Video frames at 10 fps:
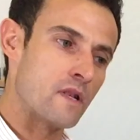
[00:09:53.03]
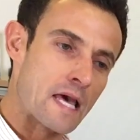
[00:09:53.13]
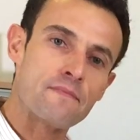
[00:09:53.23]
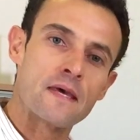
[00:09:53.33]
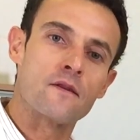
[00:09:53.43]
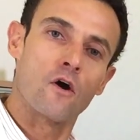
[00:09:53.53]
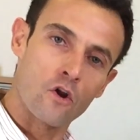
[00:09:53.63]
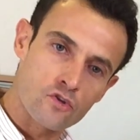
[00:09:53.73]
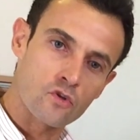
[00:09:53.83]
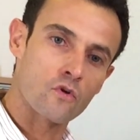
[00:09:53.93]
let them
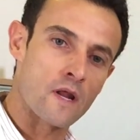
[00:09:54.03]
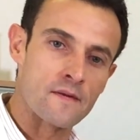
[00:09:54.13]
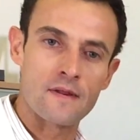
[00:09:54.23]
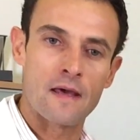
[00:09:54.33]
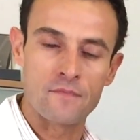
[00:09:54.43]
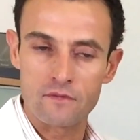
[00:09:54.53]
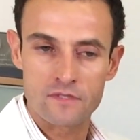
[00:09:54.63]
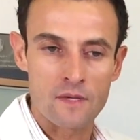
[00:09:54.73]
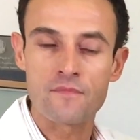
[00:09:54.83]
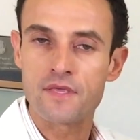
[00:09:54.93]
also learn
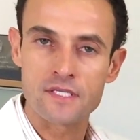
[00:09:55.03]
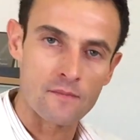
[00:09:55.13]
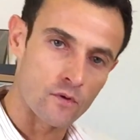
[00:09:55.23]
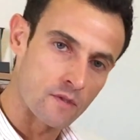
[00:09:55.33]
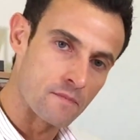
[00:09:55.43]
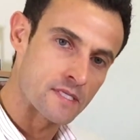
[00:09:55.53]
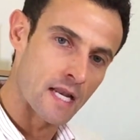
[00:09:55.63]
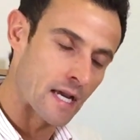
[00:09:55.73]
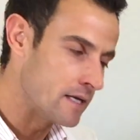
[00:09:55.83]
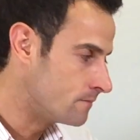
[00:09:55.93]
some things about
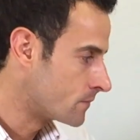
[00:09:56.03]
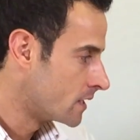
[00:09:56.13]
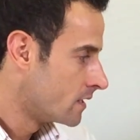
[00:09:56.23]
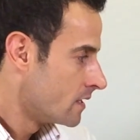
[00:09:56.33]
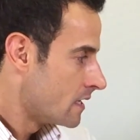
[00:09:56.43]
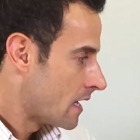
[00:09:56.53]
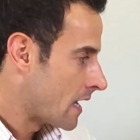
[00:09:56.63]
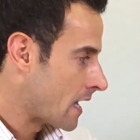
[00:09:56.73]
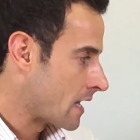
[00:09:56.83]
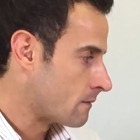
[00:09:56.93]
Invisalign.
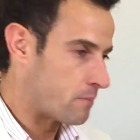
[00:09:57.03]
And